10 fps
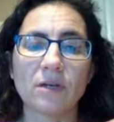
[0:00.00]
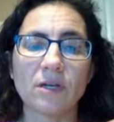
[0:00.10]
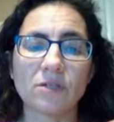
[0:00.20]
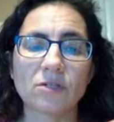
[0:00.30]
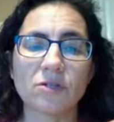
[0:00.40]

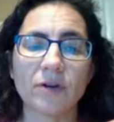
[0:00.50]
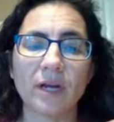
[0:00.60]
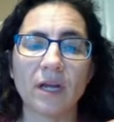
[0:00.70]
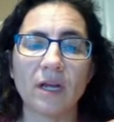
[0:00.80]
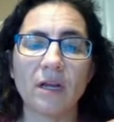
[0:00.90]

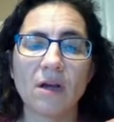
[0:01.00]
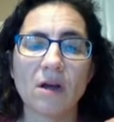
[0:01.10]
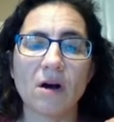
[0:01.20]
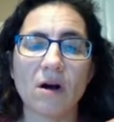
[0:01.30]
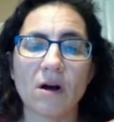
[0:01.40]
History,
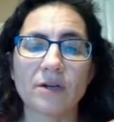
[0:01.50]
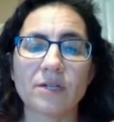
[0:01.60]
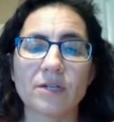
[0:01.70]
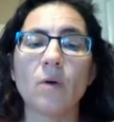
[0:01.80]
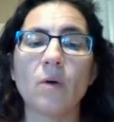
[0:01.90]
art,
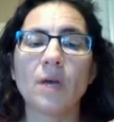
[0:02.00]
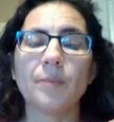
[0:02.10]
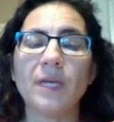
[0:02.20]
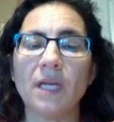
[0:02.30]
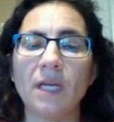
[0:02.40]

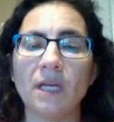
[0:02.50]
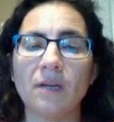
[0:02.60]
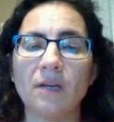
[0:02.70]
PE.